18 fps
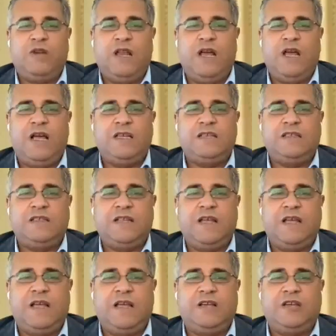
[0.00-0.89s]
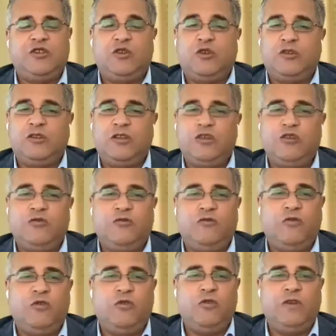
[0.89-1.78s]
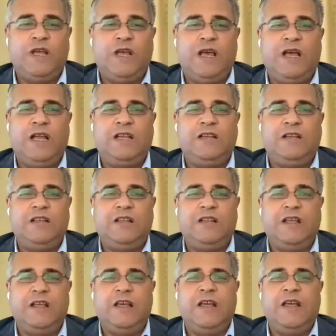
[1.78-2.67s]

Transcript: well as the shortage of food and the